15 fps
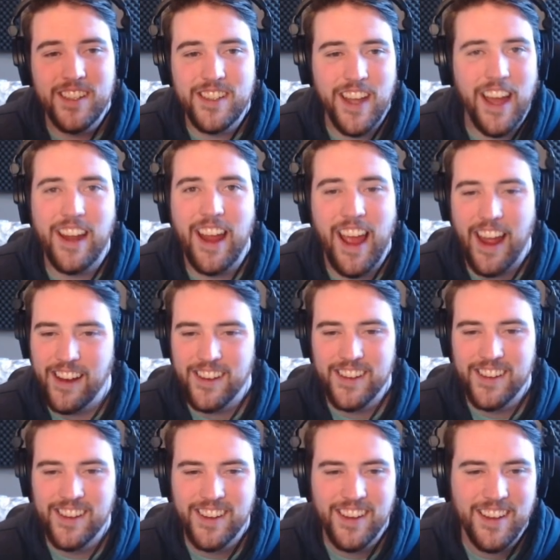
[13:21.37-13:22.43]
dead
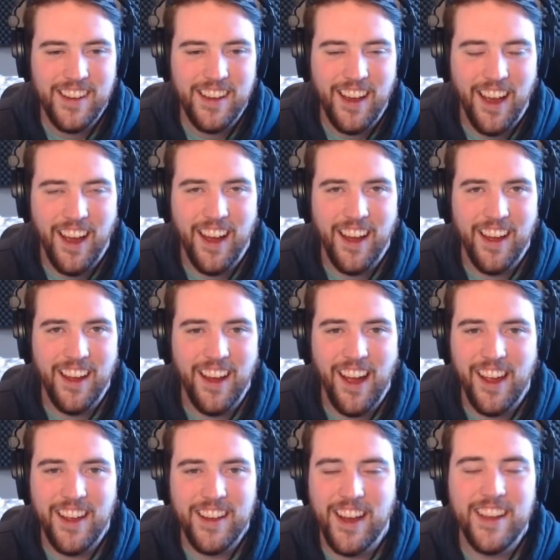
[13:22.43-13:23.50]
end. Uh,
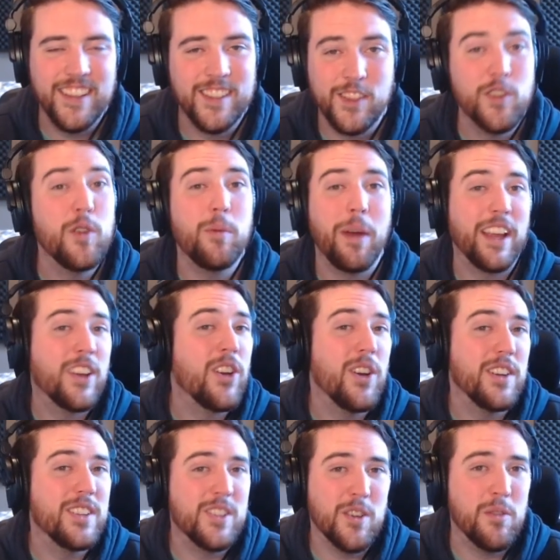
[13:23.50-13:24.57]
I, I assume I
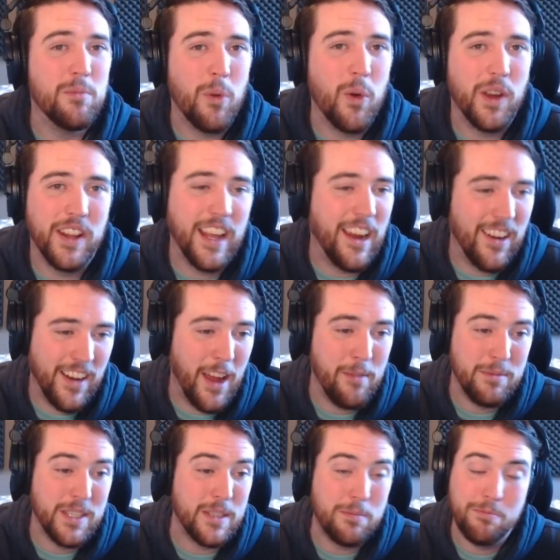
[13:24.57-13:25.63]
could do more there, and
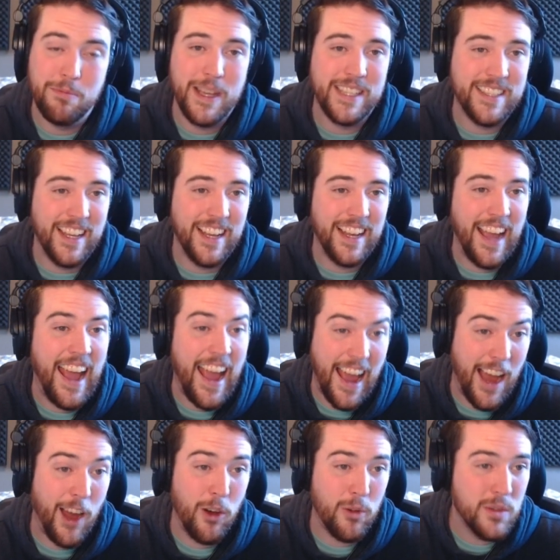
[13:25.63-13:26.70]
I'm just missing
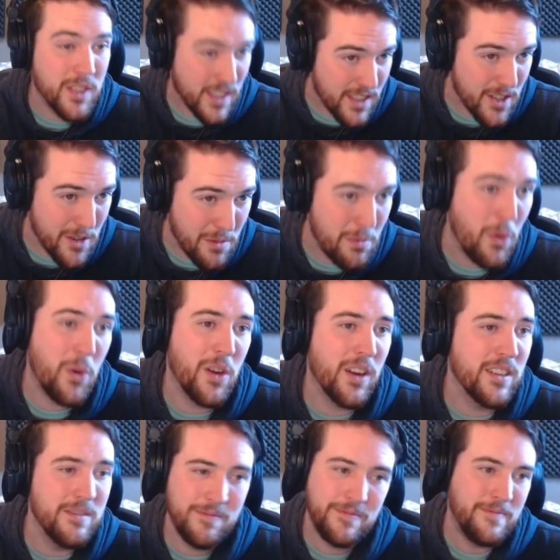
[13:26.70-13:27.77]
how to do
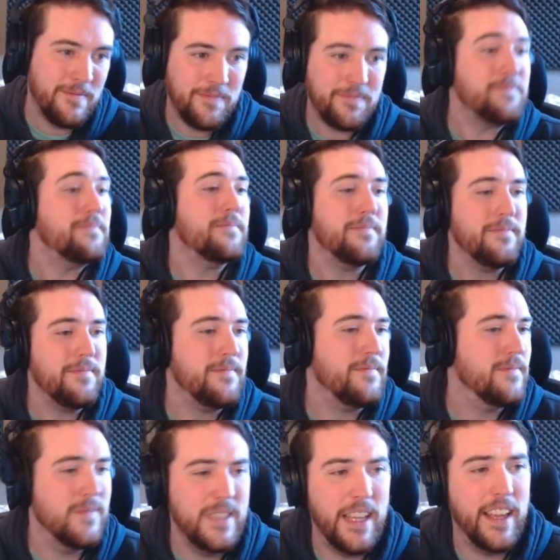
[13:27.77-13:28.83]
more.
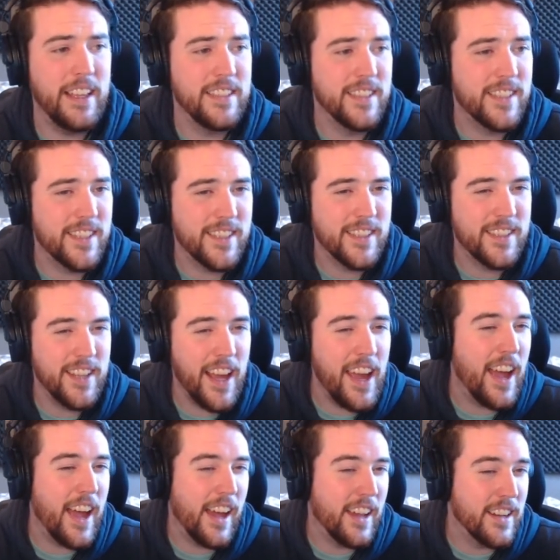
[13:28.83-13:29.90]

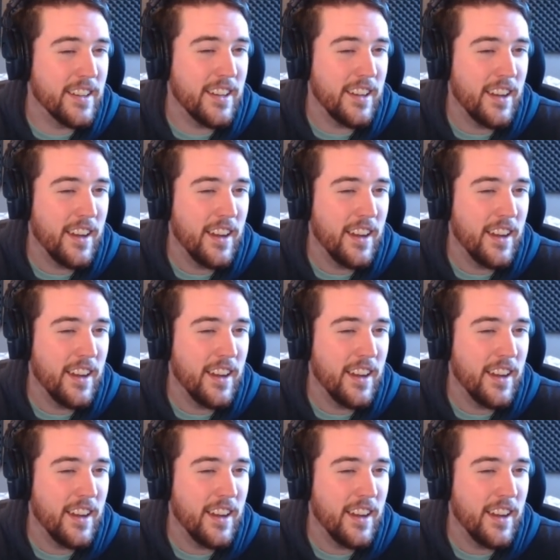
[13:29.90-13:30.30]
Instead,